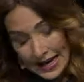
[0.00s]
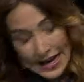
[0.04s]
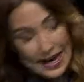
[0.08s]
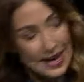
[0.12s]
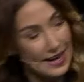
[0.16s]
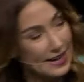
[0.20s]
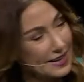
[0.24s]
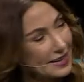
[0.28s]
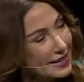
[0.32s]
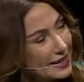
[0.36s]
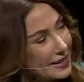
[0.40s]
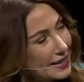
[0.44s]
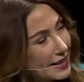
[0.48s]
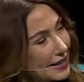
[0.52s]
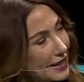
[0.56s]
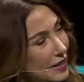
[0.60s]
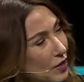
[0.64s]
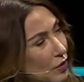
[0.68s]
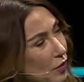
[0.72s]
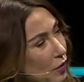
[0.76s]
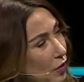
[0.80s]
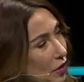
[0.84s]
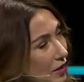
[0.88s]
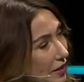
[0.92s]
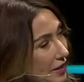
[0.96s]
And
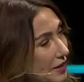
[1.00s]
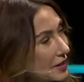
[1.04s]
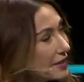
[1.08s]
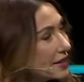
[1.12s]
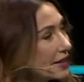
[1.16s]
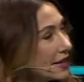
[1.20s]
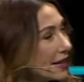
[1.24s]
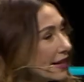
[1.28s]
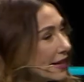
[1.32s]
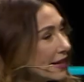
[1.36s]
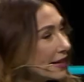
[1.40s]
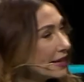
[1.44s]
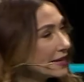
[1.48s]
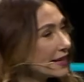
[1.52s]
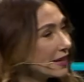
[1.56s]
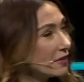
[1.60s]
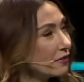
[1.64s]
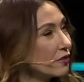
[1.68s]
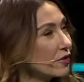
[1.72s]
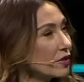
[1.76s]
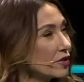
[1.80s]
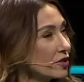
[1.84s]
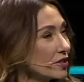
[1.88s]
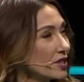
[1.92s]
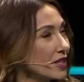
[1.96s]
equality and
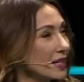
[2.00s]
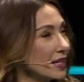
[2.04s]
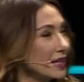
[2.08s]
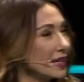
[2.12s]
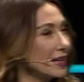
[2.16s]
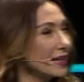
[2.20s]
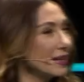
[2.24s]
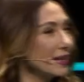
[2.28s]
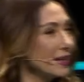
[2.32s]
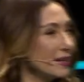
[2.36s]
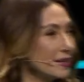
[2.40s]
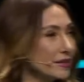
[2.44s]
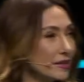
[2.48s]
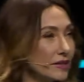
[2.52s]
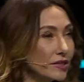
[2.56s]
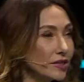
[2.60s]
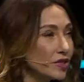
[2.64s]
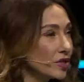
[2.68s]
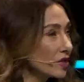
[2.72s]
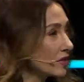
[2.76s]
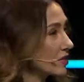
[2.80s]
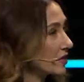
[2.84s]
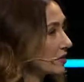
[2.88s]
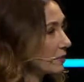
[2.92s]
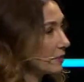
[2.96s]
diversity isn't
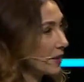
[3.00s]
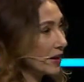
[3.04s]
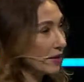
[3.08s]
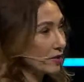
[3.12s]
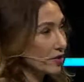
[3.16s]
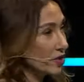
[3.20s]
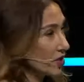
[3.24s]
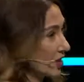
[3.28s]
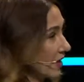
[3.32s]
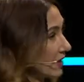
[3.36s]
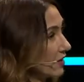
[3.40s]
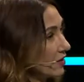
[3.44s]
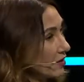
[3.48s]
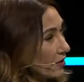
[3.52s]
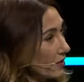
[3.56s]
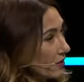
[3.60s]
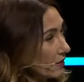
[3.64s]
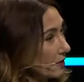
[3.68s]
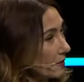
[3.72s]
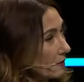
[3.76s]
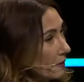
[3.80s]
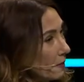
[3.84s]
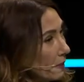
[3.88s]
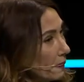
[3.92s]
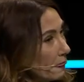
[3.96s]
just about gender.
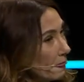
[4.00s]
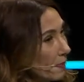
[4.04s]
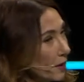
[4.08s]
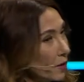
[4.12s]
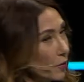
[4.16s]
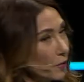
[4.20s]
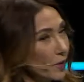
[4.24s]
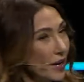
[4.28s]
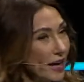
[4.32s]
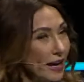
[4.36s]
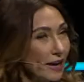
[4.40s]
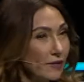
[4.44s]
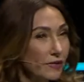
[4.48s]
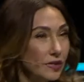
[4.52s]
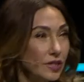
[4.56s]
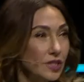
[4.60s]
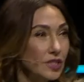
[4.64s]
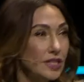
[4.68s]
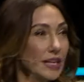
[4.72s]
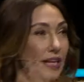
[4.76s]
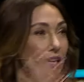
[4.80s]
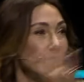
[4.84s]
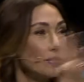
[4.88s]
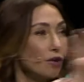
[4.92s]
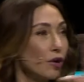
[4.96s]
We have to
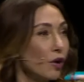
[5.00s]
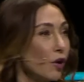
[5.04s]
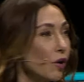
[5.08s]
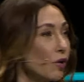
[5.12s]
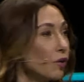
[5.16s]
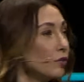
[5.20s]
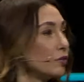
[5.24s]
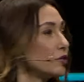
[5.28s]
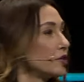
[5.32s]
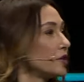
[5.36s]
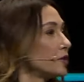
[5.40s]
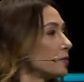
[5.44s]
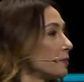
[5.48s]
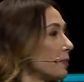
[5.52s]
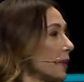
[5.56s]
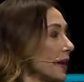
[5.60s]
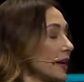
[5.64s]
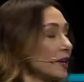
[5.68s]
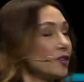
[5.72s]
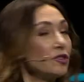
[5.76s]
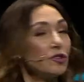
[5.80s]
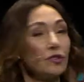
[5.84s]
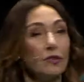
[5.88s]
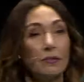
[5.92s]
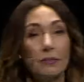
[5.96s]
take the whole
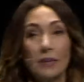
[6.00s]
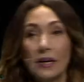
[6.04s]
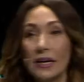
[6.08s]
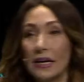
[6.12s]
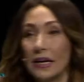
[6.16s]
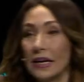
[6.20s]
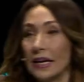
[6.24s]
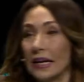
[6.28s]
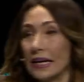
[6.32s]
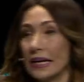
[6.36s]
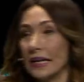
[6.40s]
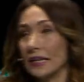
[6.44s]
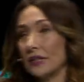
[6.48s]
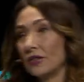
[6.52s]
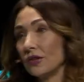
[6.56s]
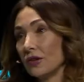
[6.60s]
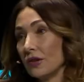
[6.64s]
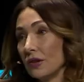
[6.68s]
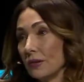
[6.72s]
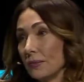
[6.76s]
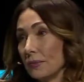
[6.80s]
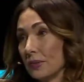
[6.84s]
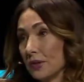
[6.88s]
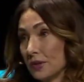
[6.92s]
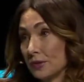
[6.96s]
spectrum into
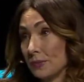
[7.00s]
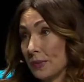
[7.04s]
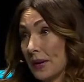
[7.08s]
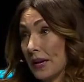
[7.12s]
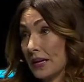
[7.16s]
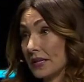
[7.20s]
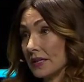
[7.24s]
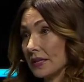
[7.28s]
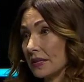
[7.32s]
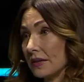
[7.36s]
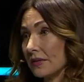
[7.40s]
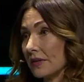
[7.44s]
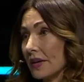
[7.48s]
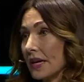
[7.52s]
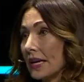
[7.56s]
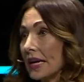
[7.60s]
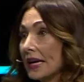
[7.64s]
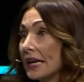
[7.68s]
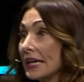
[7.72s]
the perspective.